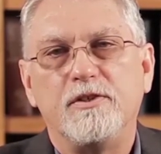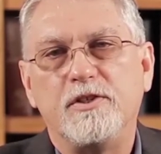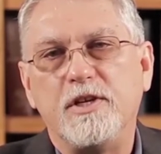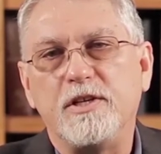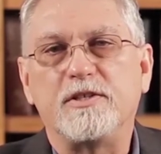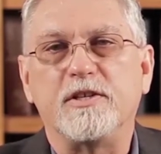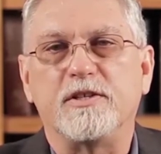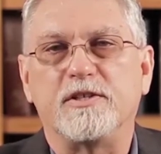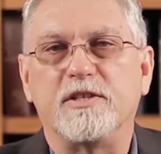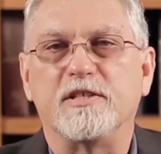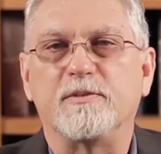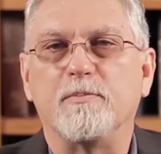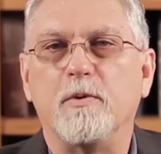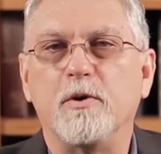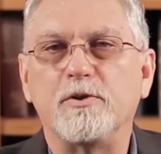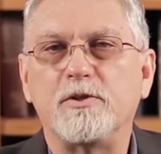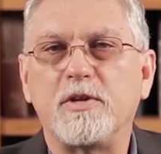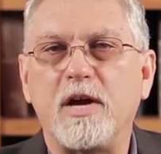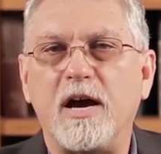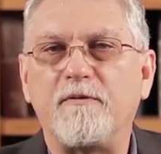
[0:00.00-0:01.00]
Jesus is
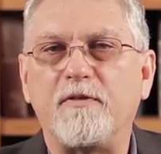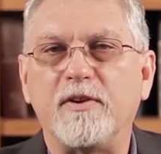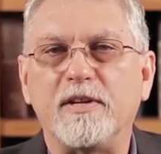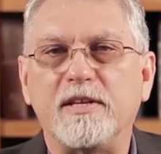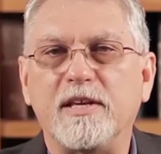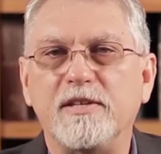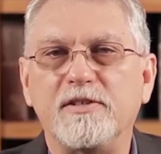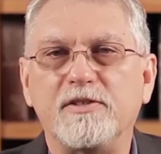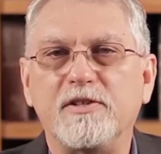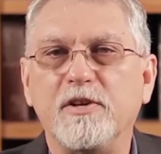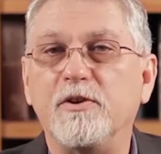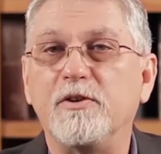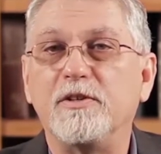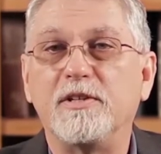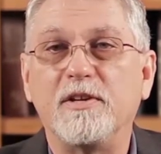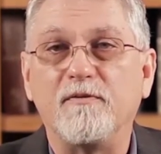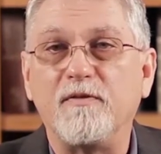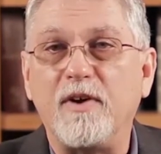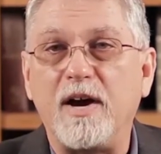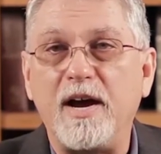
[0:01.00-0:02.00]
most often considered
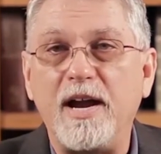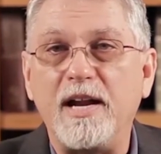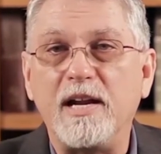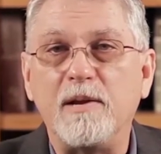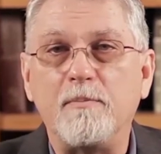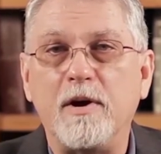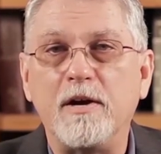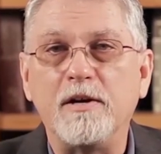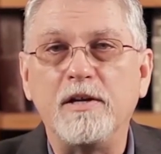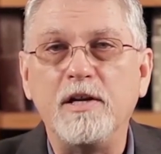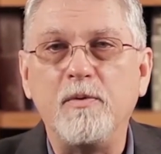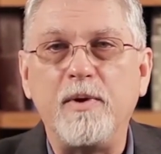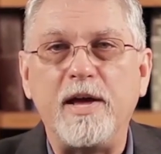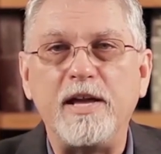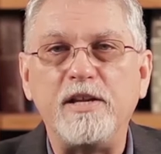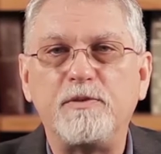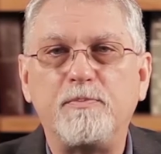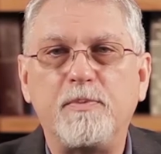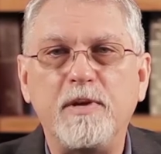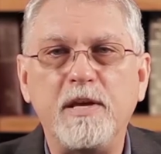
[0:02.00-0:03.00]
divine among New
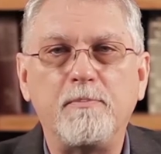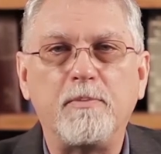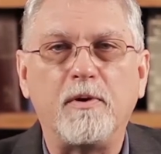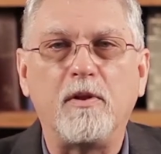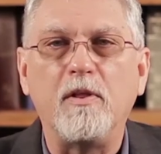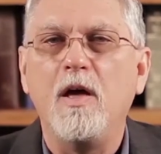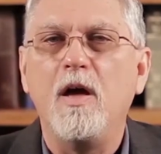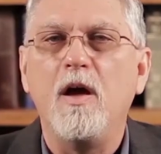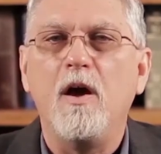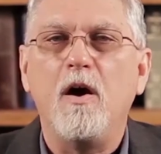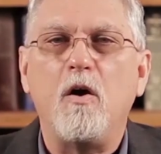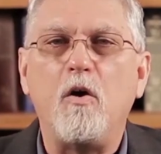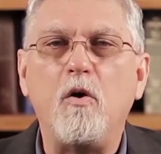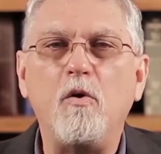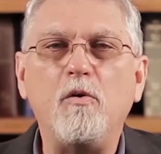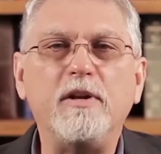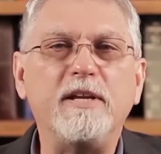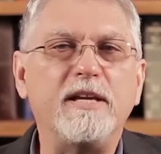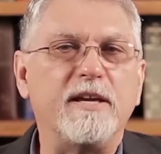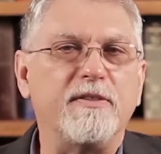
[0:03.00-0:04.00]
Age people
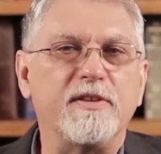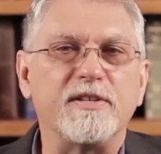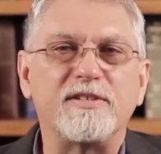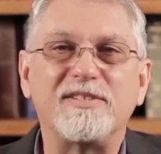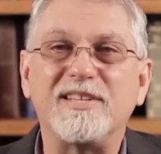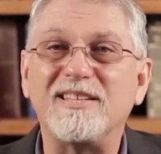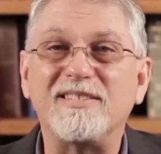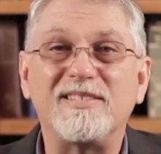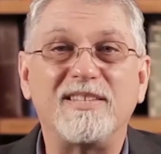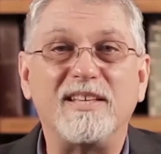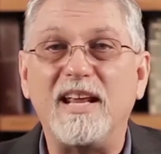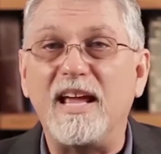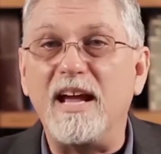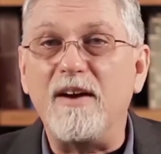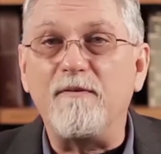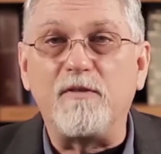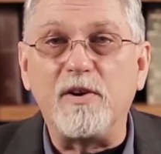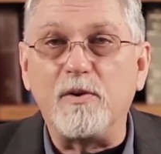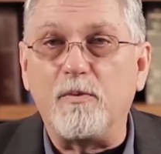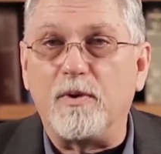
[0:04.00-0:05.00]
only in the sense that
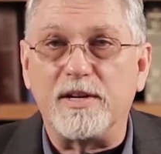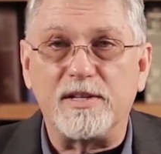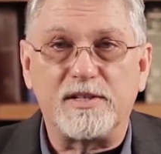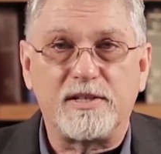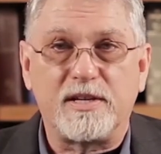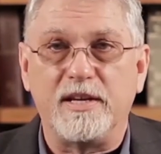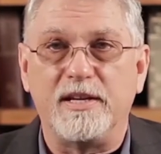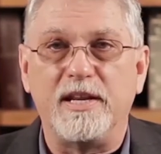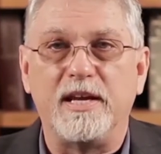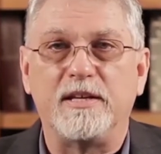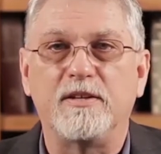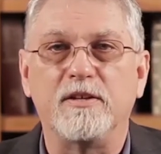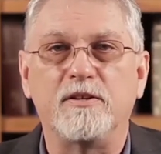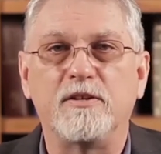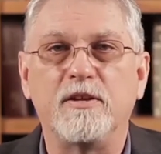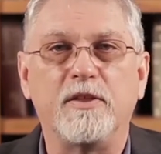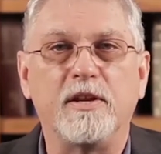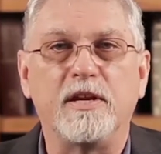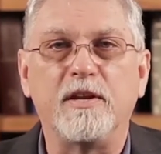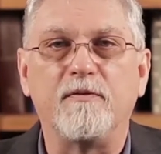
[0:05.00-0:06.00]
everyone is connected
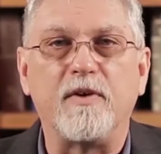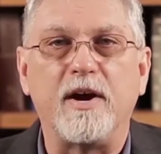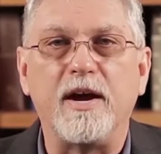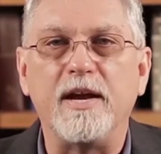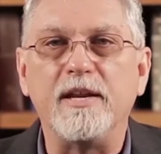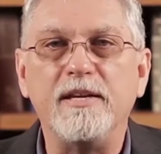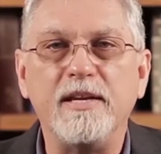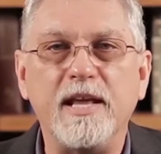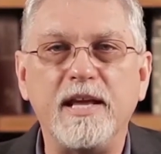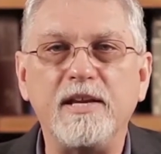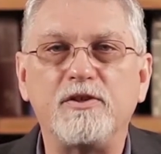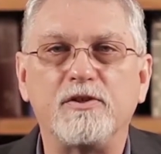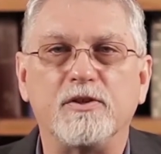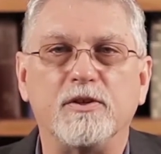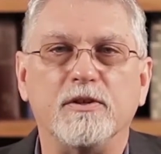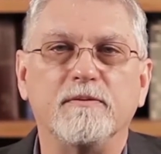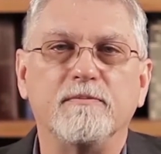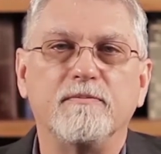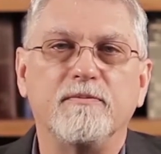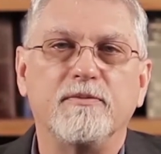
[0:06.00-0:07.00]
to the divine
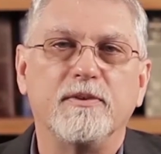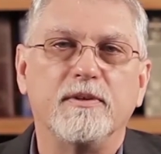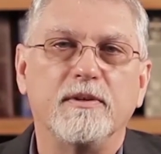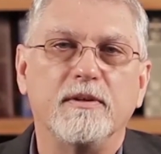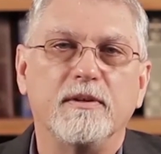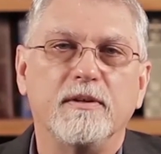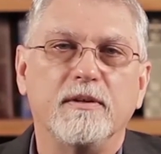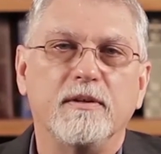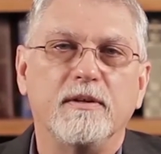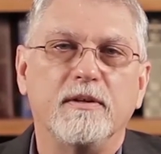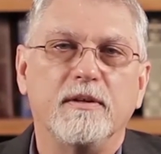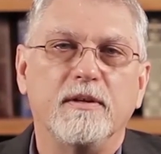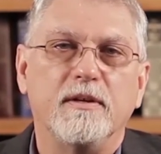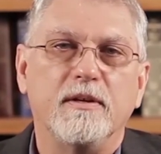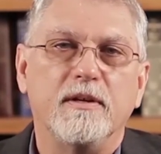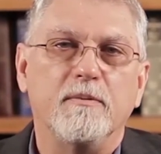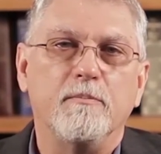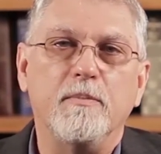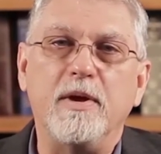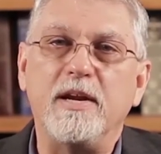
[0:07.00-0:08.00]
nature.
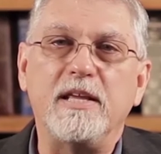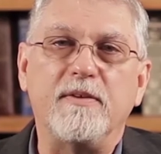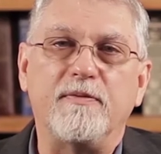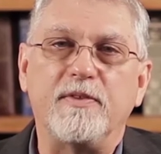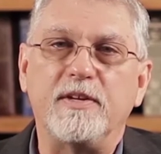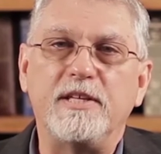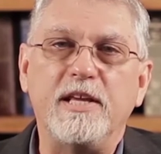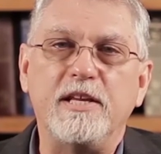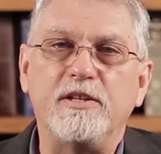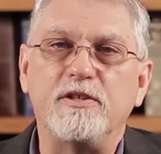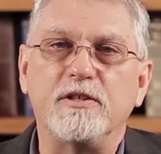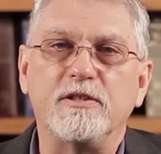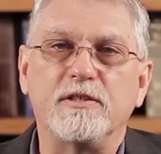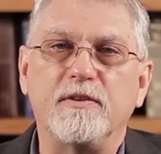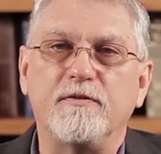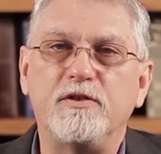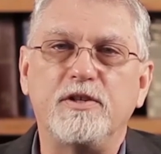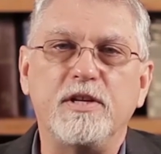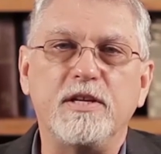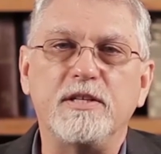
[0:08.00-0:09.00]
Many of the teachings
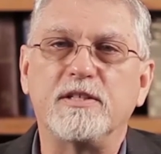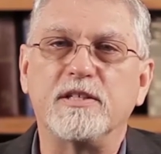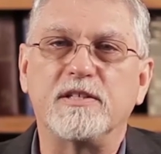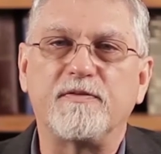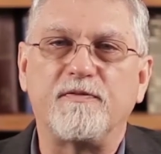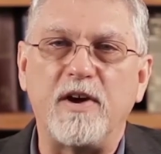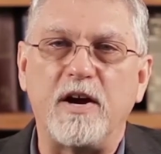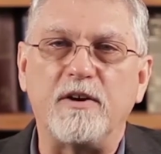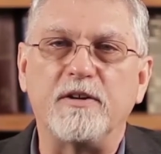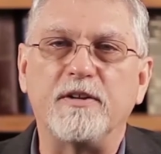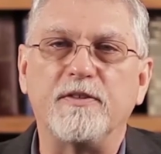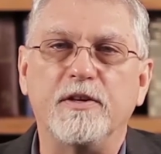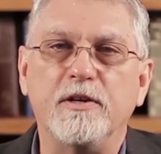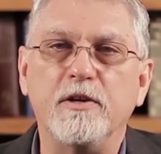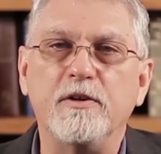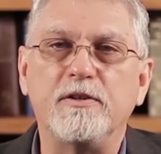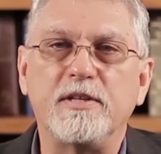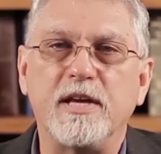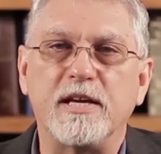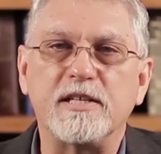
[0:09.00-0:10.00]
of Jesus found in the
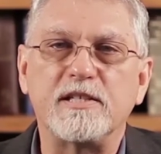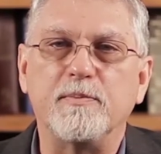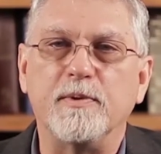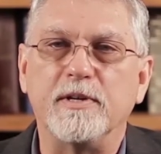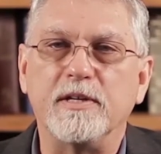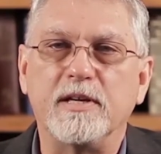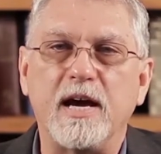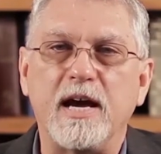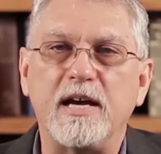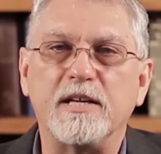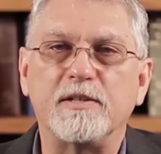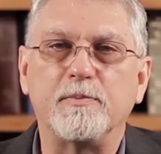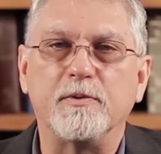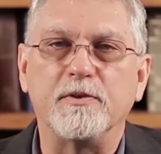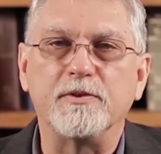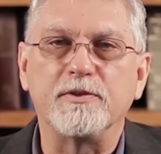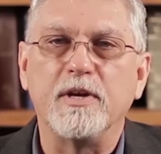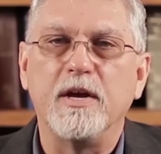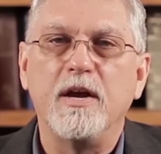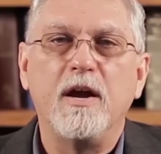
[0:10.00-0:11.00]
New Testament
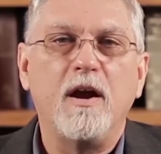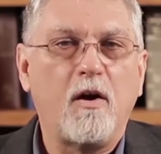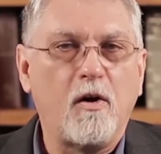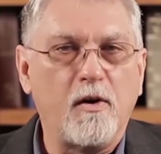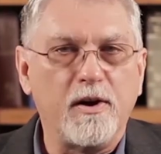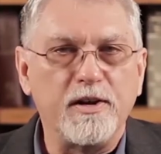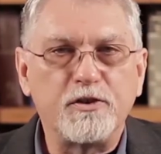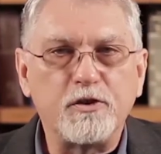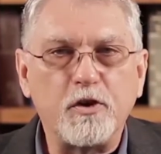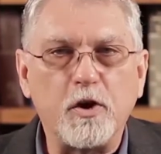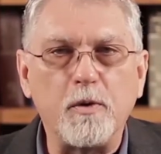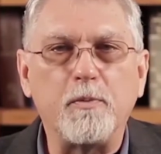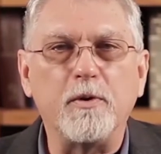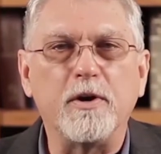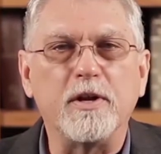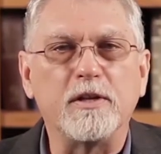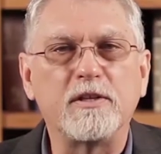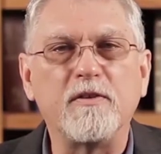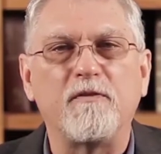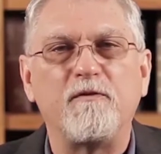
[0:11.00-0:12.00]
Gospels are
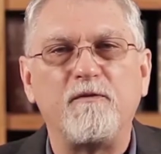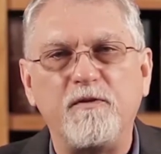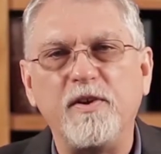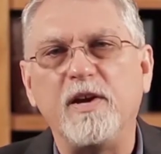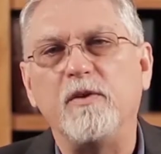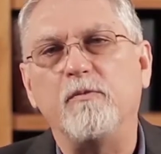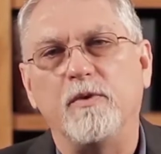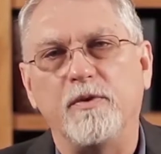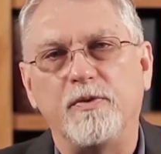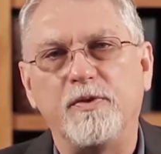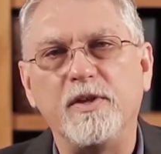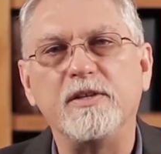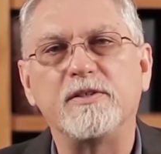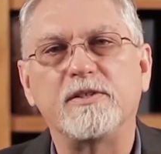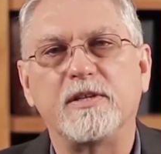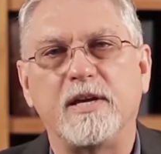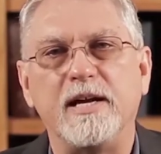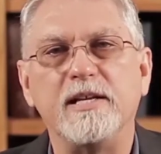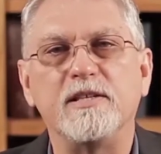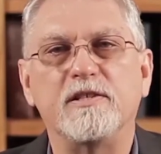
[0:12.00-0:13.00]
interpreted to fit with
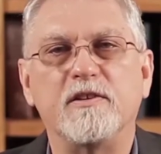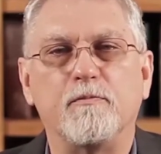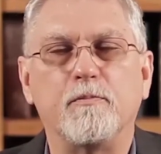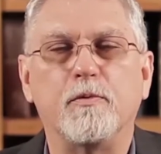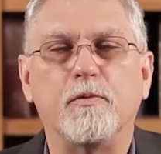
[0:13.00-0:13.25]
these kinds